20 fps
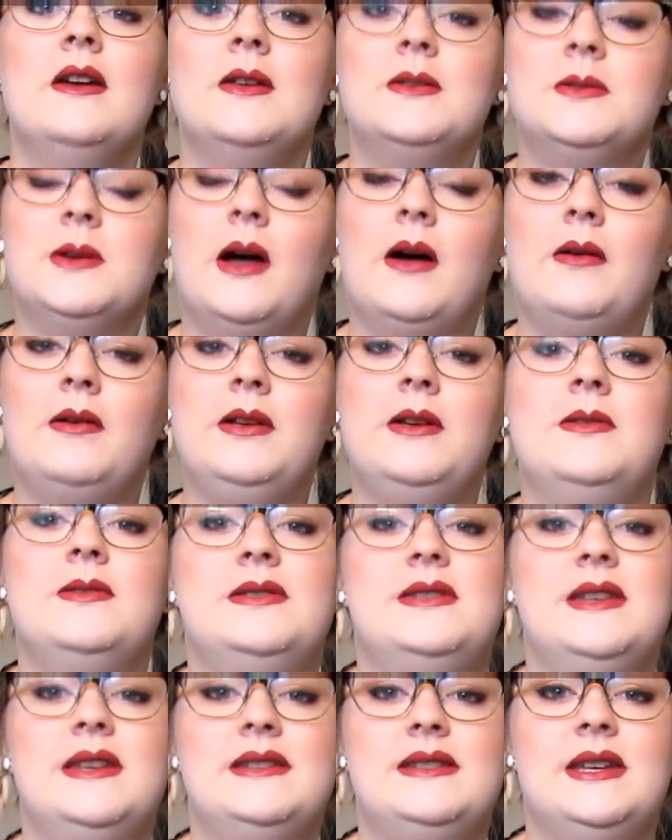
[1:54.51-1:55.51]
So I'll
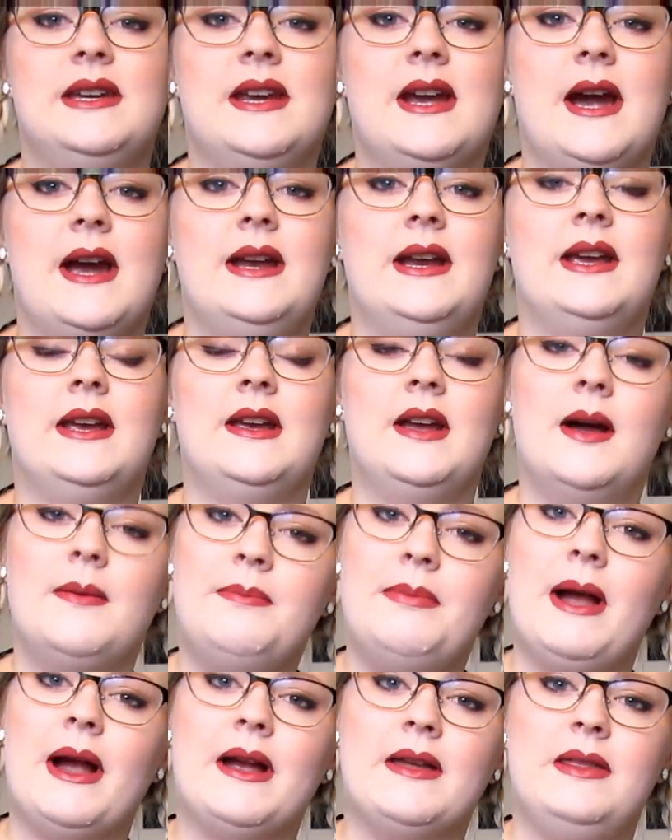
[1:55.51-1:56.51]
use this to kind of
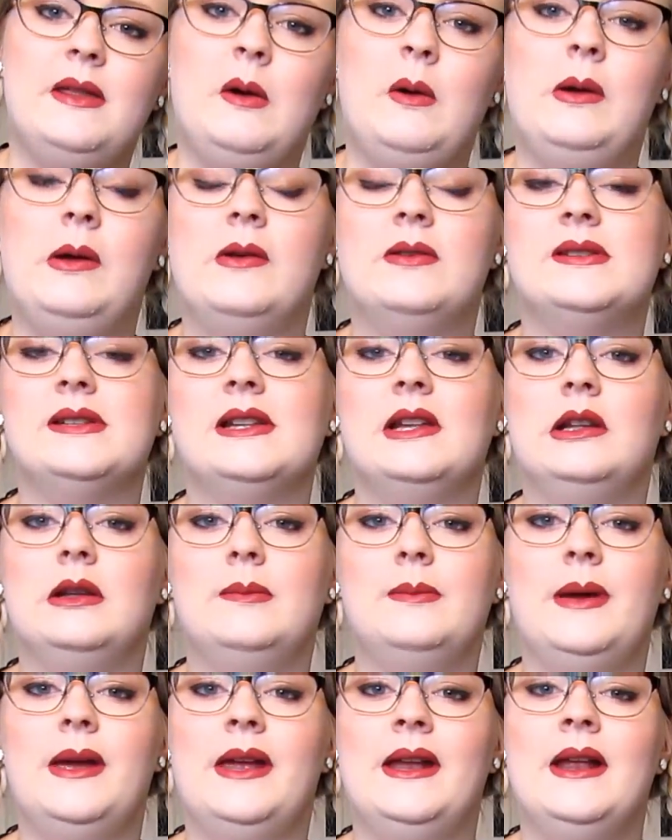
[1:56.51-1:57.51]
cut back on the oils a
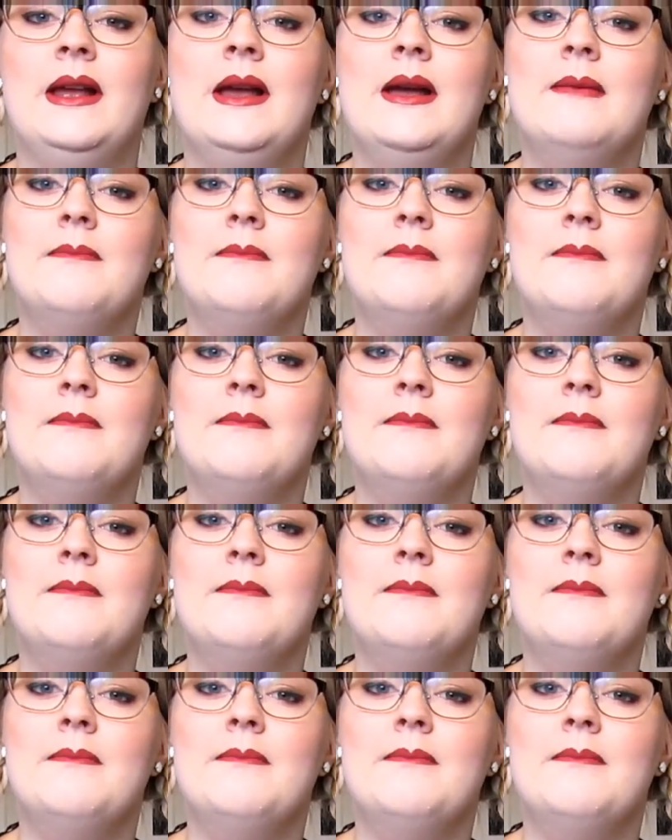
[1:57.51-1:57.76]
little bit,